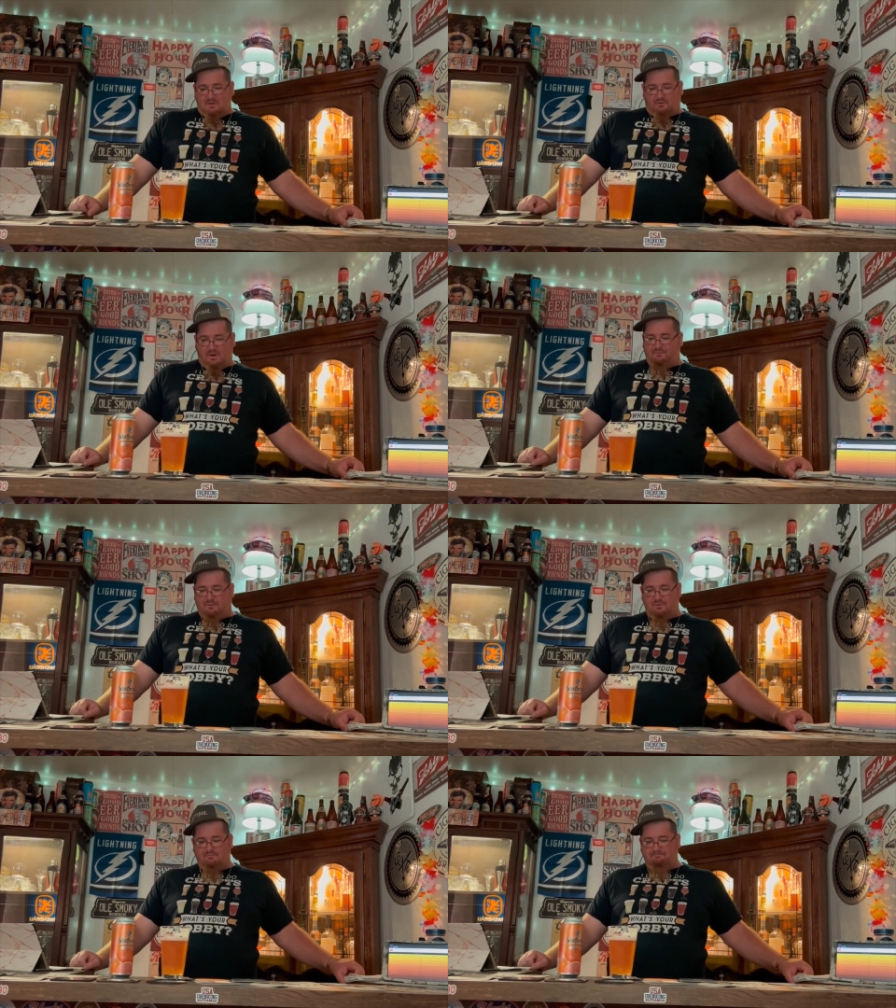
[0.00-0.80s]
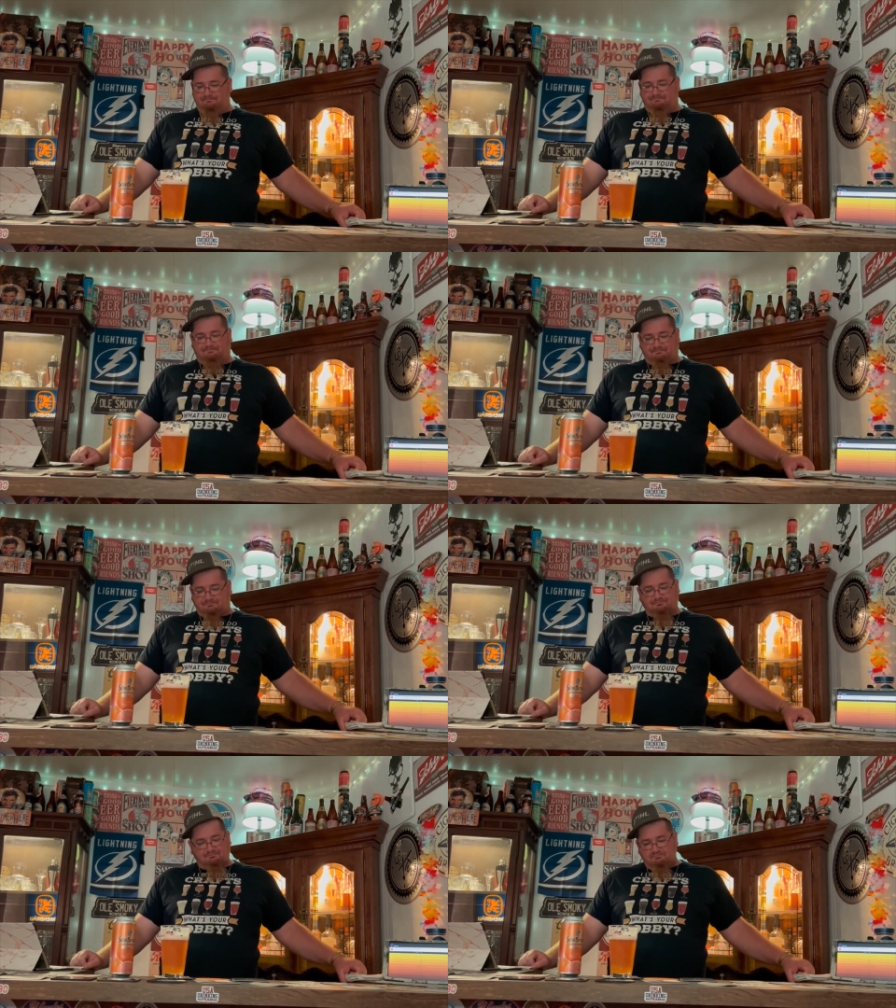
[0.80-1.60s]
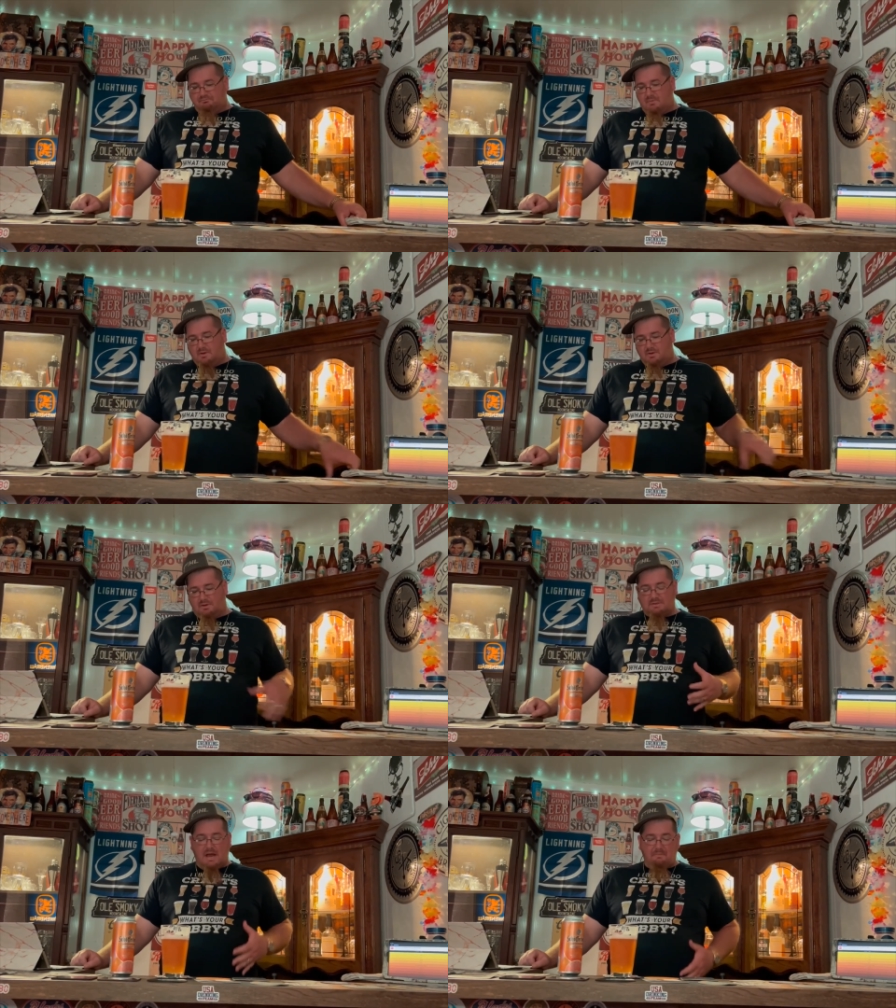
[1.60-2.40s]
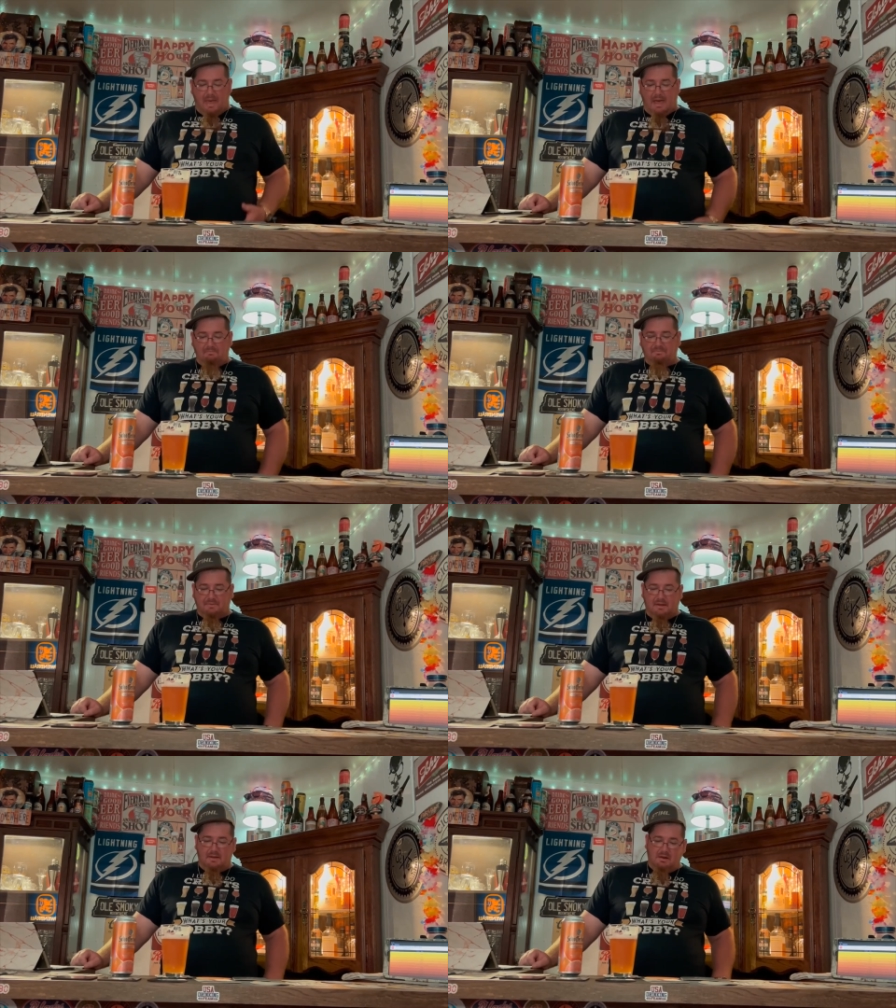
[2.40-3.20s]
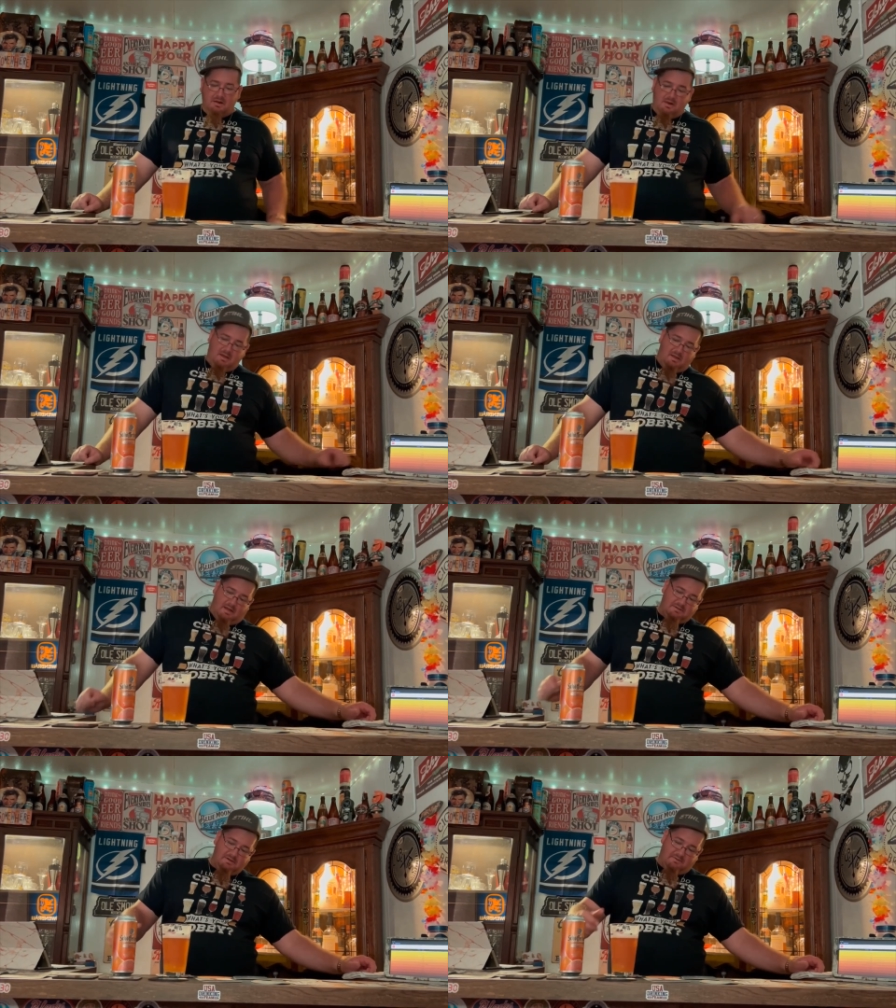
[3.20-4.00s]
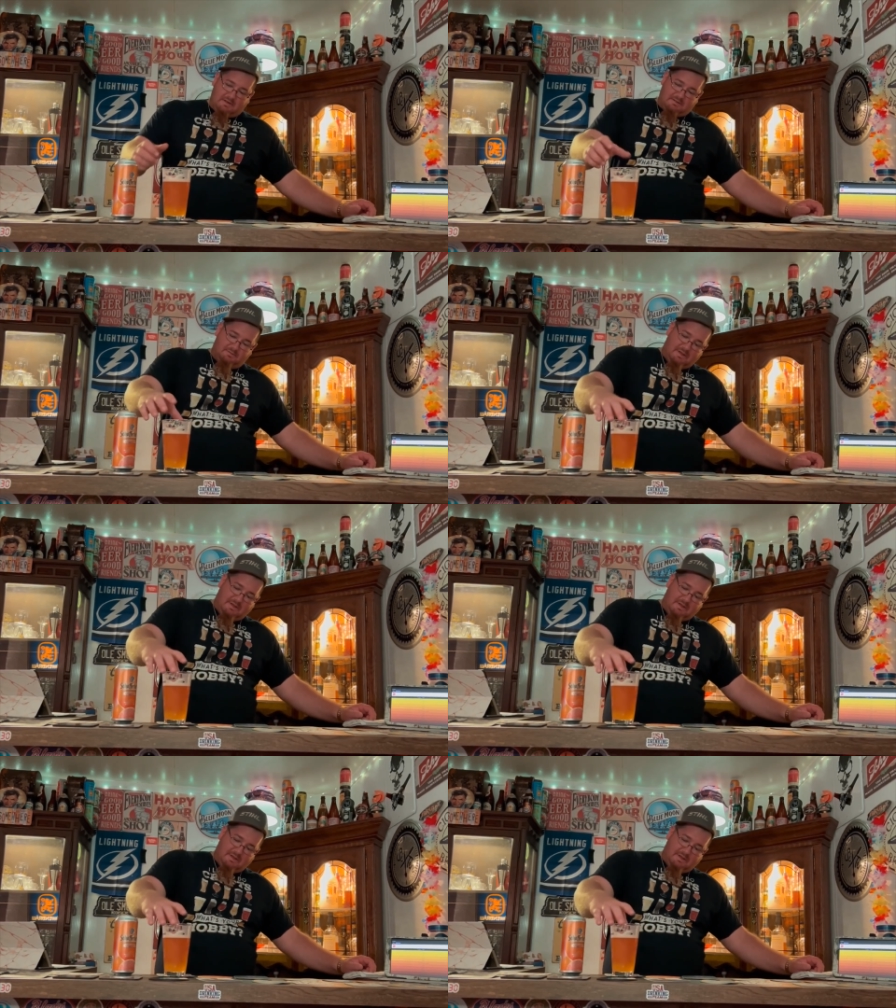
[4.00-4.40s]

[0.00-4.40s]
Grapefruit. So it's not bad. Actually, even got some